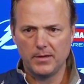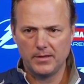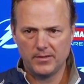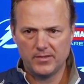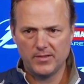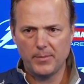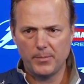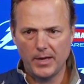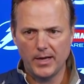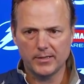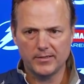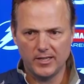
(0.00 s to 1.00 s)
step
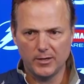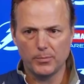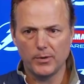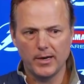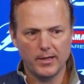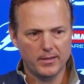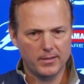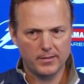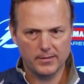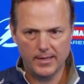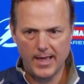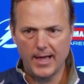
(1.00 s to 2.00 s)
back, take a
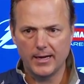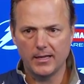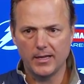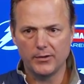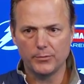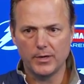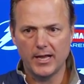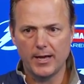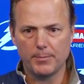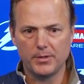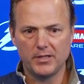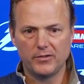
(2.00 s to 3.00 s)
breath, analyze what
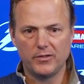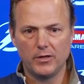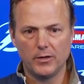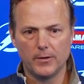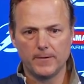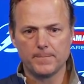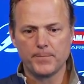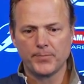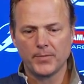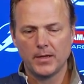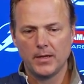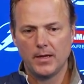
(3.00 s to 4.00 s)
happened this year
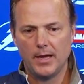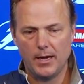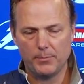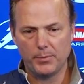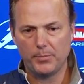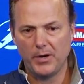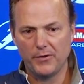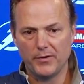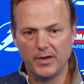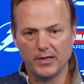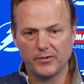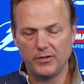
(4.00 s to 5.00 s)
and prepare
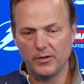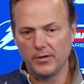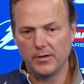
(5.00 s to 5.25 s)
for next year.